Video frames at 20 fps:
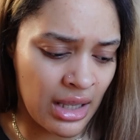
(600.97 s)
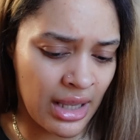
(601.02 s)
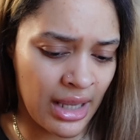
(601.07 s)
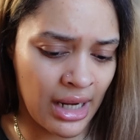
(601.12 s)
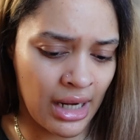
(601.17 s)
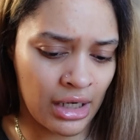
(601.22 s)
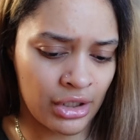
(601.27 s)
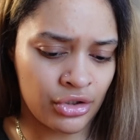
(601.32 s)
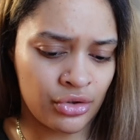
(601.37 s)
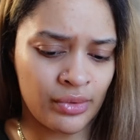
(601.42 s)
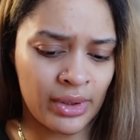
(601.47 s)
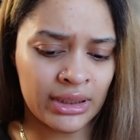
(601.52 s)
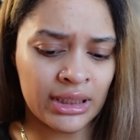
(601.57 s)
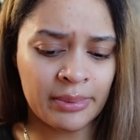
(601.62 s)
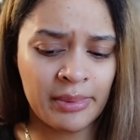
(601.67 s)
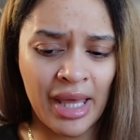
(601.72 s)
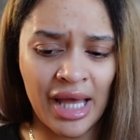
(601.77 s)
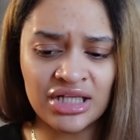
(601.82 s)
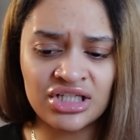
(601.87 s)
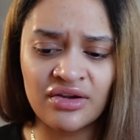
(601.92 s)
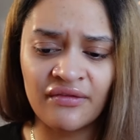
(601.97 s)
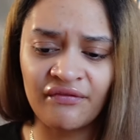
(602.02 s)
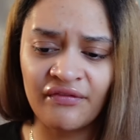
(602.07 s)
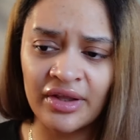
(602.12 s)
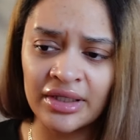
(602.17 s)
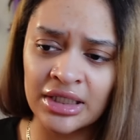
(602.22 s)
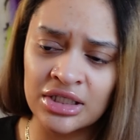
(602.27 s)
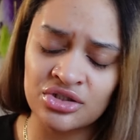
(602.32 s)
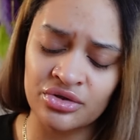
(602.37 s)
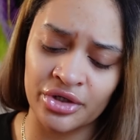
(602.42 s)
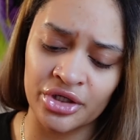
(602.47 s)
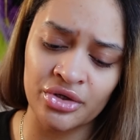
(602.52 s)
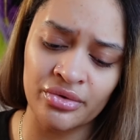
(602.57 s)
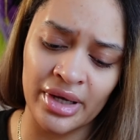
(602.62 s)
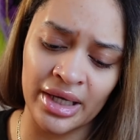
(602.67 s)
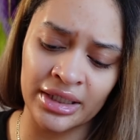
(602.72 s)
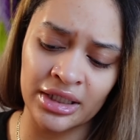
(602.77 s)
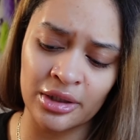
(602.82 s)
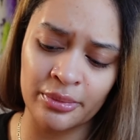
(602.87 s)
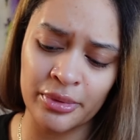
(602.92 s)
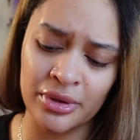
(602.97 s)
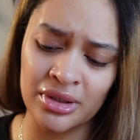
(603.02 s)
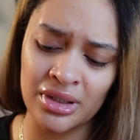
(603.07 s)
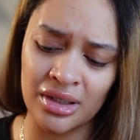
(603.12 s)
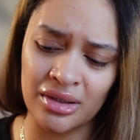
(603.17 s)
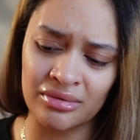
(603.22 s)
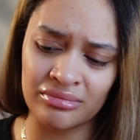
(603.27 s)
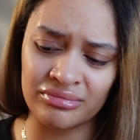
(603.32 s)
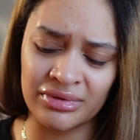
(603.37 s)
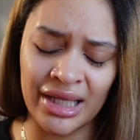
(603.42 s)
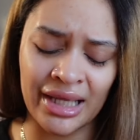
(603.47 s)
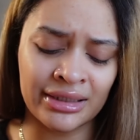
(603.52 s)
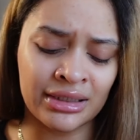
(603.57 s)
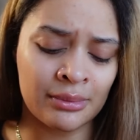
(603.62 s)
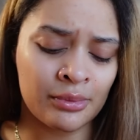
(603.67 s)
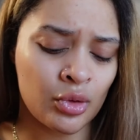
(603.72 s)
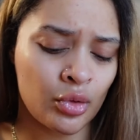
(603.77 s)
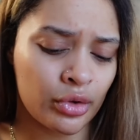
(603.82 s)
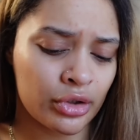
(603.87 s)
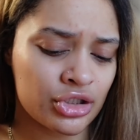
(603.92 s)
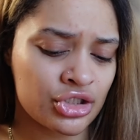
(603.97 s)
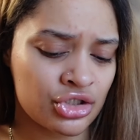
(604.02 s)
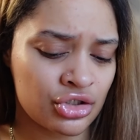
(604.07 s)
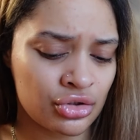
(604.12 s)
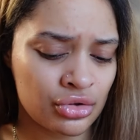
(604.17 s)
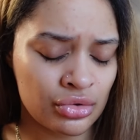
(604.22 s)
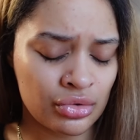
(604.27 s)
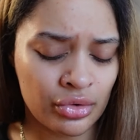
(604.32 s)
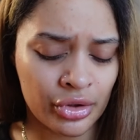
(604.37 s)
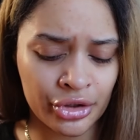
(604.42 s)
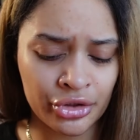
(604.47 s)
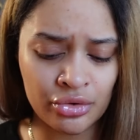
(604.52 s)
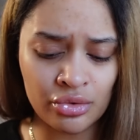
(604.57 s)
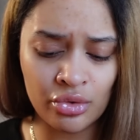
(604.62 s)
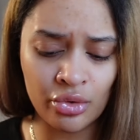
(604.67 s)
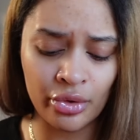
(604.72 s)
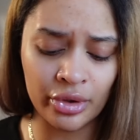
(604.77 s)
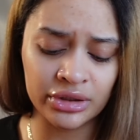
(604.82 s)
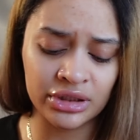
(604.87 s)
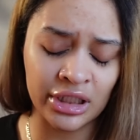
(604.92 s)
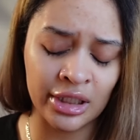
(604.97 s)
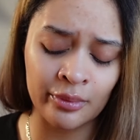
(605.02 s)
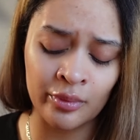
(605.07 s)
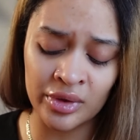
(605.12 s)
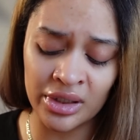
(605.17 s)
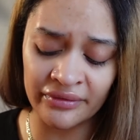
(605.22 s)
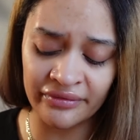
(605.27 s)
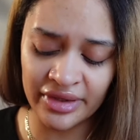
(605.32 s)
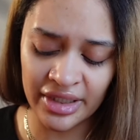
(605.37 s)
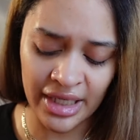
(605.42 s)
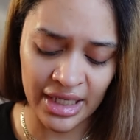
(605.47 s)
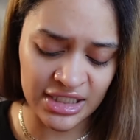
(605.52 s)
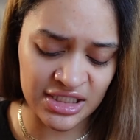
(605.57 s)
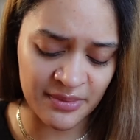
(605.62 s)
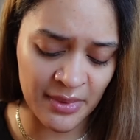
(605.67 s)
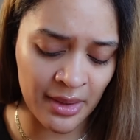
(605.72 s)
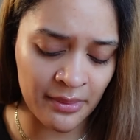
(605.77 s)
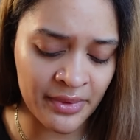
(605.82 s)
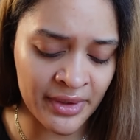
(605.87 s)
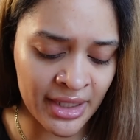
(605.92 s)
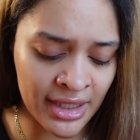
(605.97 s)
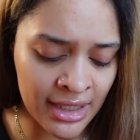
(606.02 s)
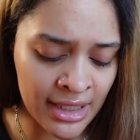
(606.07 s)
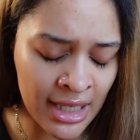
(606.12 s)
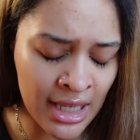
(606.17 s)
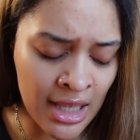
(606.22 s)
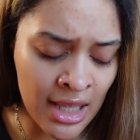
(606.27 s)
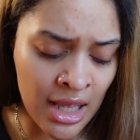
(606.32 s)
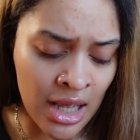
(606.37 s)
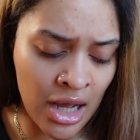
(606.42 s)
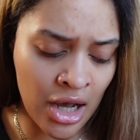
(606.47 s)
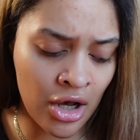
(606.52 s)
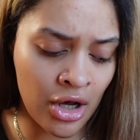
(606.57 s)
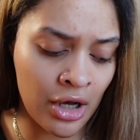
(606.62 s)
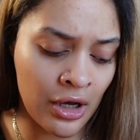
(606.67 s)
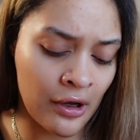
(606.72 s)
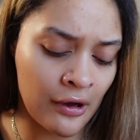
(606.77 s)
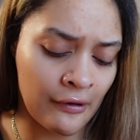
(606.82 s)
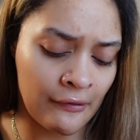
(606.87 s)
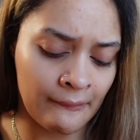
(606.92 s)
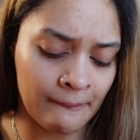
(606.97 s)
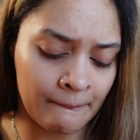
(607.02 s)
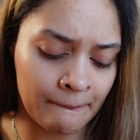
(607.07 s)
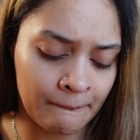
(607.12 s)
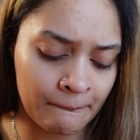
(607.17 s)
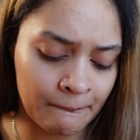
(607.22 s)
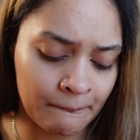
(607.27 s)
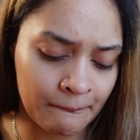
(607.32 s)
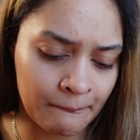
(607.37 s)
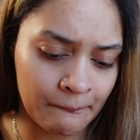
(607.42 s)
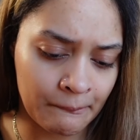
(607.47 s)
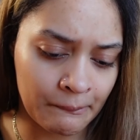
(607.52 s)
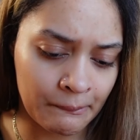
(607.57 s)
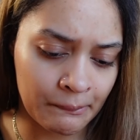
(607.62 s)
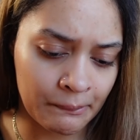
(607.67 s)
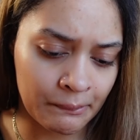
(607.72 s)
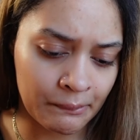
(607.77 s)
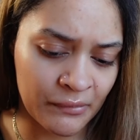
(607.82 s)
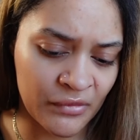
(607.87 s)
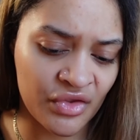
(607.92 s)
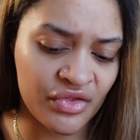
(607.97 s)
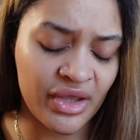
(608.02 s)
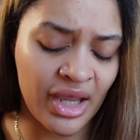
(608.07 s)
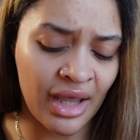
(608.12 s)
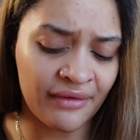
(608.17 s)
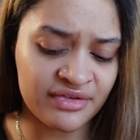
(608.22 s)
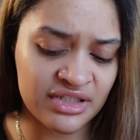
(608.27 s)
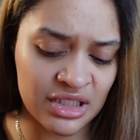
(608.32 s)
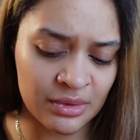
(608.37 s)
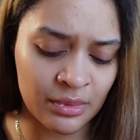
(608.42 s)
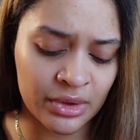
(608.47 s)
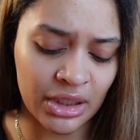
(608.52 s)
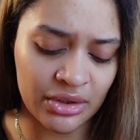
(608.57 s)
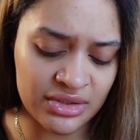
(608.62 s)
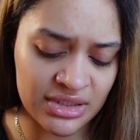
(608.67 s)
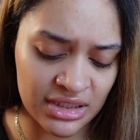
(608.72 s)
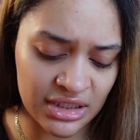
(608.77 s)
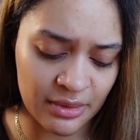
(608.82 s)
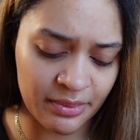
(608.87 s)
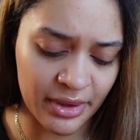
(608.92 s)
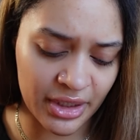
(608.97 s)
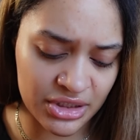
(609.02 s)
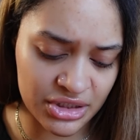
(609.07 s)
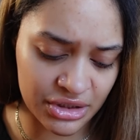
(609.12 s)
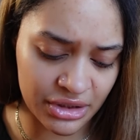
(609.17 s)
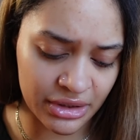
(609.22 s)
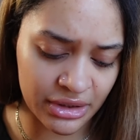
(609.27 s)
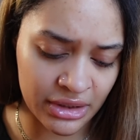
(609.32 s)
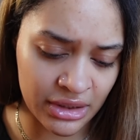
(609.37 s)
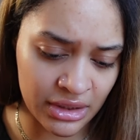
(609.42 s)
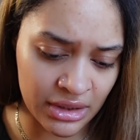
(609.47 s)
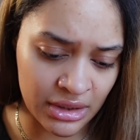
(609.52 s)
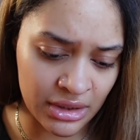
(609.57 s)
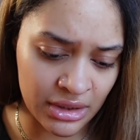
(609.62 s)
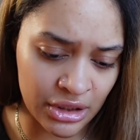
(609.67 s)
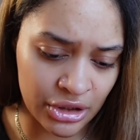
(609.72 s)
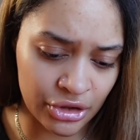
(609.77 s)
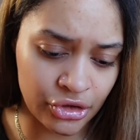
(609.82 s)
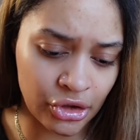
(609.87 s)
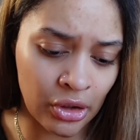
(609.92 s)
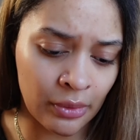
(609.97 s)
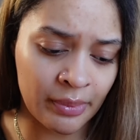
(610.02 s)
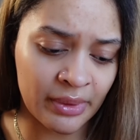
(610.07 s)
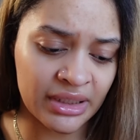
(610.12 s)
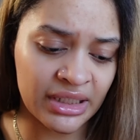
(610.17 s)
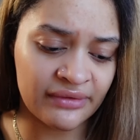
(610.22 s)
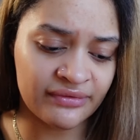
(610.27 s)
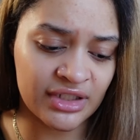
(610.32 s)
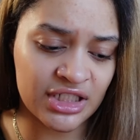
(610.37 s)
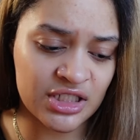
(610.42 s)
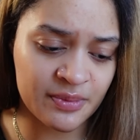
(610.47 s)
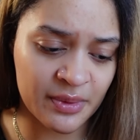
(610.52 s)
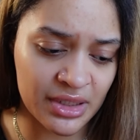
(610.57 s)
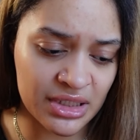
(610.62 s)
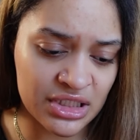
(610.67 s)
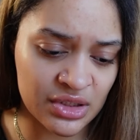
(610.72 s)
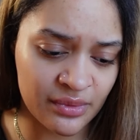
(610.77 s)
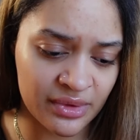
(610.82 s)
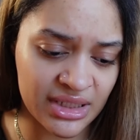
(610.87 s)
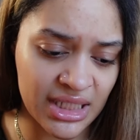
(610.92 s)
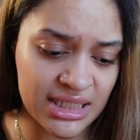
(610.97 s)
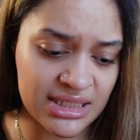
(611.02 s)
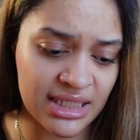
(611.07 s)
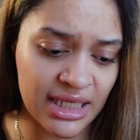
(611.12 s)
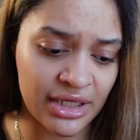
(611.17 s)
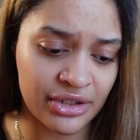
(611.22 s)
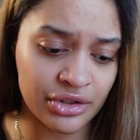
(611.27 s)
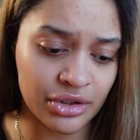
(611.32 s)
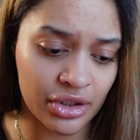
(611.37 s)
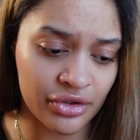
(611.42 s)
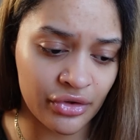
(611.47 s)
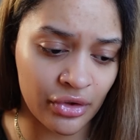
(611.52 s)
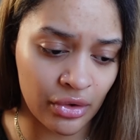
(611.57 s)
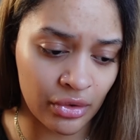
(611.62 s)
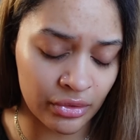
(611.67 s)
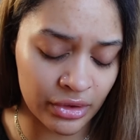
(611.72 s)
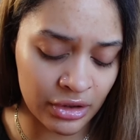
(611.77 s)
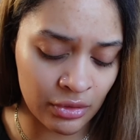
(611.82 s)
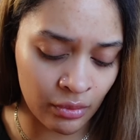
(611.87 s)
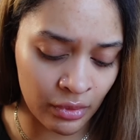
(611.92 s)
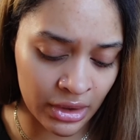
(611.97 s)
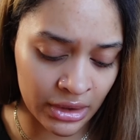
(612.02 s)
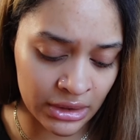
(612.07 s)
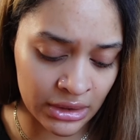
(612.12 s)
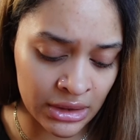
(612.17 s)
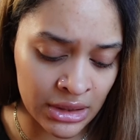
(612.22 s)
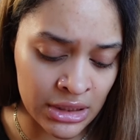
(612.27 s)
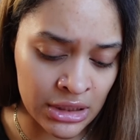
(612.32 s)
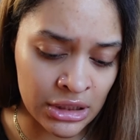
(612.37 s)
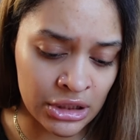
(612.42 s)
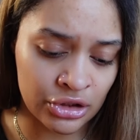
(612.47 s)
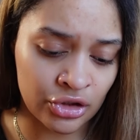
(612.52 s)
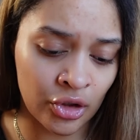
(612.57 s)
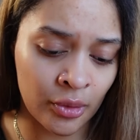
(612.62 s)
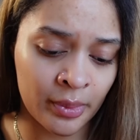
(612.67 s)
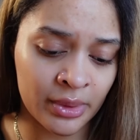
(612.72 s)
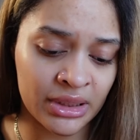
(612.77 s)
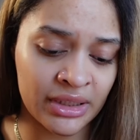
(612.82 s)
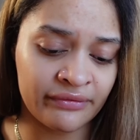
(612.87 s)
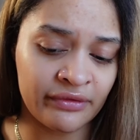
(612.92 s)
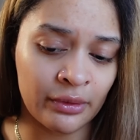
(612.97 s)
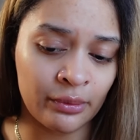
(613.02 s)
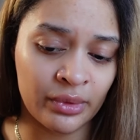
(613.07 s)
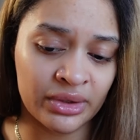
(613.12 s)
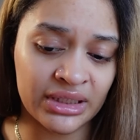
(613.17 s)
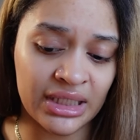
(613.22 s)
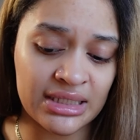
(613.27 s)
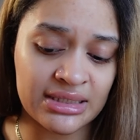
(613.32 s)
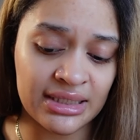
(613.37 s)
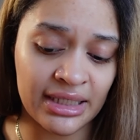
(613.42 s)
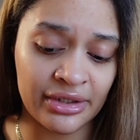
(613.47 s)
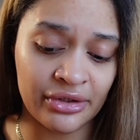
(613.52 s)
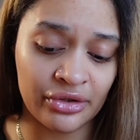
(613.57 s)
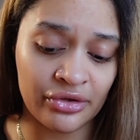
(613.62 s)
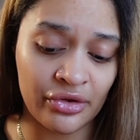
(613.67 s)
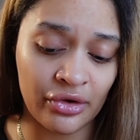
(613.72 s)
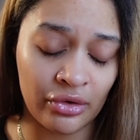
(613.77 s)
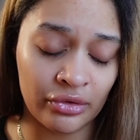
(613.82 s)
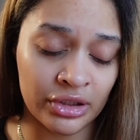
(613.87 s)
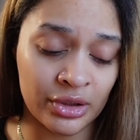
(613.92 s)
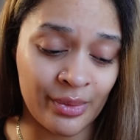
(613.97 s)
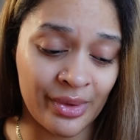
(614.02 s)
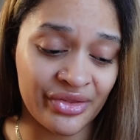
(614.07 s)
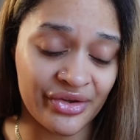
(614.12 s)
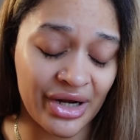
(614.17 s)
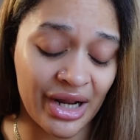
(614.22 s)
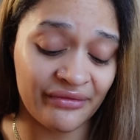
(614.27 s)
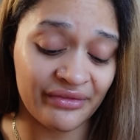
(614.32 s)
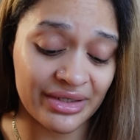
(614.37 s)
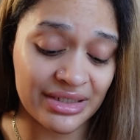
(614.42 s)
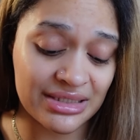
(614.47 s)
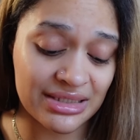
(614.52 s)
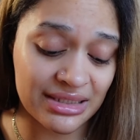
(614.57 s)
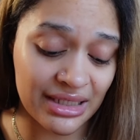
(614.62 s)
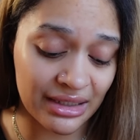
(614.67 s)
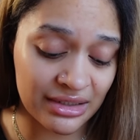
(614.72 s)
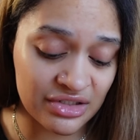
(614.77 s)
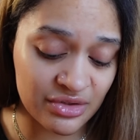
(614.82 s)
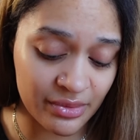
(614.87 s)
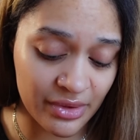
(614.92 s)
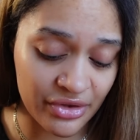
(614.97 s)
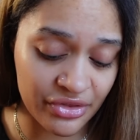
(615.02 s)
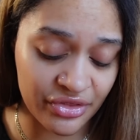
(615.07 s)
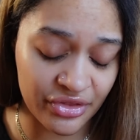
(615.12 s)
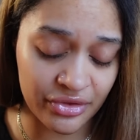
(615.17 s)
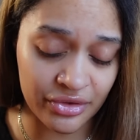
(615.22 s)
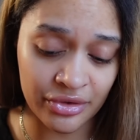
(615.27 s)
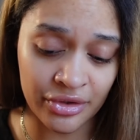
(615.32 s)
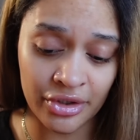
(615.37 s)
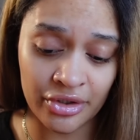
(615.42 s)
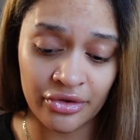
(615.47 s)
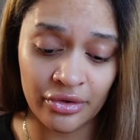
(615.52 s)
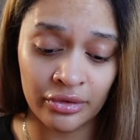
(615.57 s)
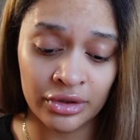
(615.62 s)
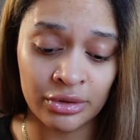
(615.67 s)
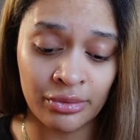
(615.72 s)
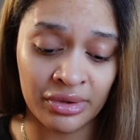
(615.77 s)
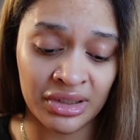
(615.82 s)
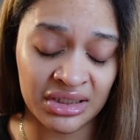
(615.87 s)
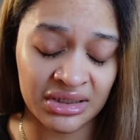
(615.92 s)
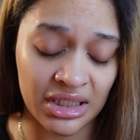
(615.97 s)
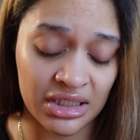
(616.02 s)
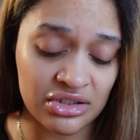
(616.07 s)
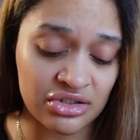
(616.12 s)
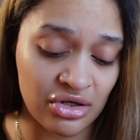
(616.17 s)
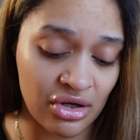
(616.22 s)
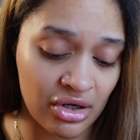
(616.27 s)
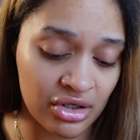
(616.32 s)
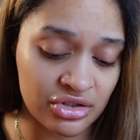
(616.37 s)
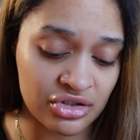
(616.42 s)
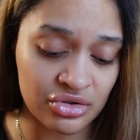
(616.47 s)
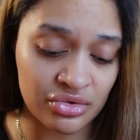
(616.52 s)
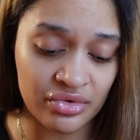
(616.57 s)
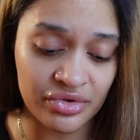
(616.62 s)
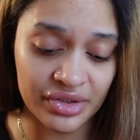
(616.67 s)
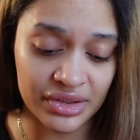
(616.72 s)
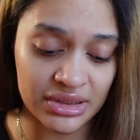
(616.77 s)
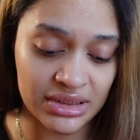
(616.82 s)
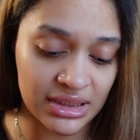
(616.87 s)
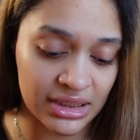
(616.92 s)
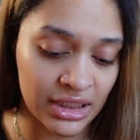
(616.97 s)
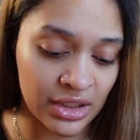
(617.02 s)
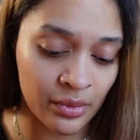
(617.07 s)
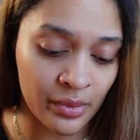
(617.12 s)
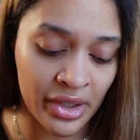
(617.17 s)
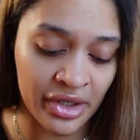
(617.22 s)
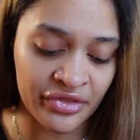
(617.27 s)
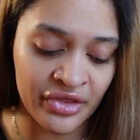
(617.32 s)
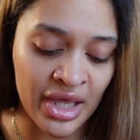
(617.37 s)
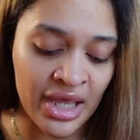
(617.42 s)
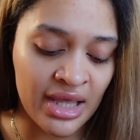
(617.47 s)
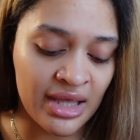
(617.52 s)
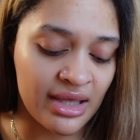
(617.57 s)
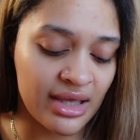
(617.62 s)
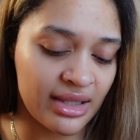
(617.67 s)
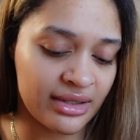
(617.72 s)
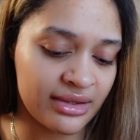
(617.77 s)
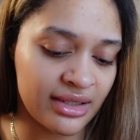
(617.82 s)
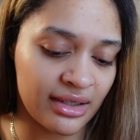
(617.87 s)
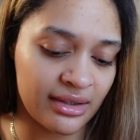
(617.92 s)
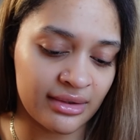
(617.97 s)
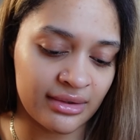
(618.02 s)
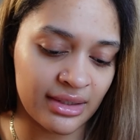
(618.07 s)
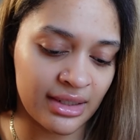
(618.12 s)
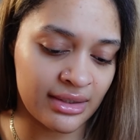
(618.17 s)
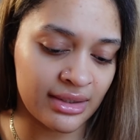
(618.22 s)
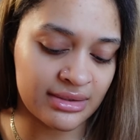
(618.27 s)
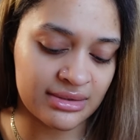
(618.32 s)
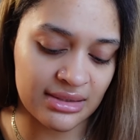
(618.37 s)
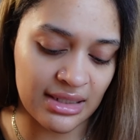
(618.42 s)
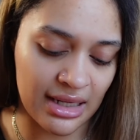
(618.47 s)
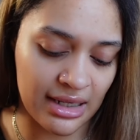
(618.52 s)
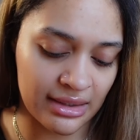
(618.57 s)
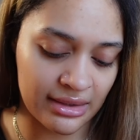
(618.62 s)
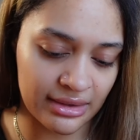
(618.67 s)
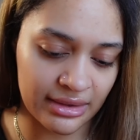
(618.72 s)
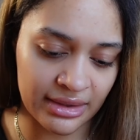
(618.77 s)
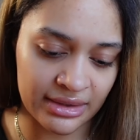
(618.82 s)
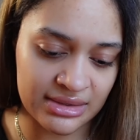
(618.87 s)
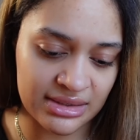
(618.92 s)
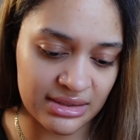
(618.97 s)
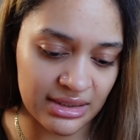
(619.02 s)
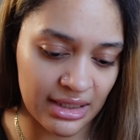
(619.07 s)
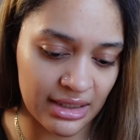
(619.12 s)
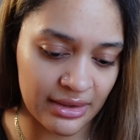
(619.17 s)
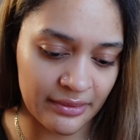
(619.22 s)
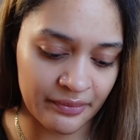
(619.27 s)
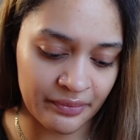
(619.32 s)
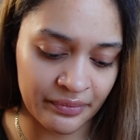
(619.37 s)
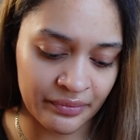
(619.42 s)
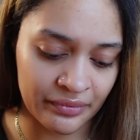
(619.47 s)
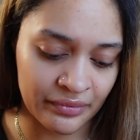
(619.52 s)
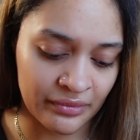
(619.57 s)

and you end up catching feelings or you end up, you know, letting them court you or you court them, whatever the case may be, um, they have someone else in the picture. Don't believe this person when they say you're the only one. Don't believe them when they say you're the only one they're having sex with. You're the only one that they talk to, they're dealing with. There, it's not. It's not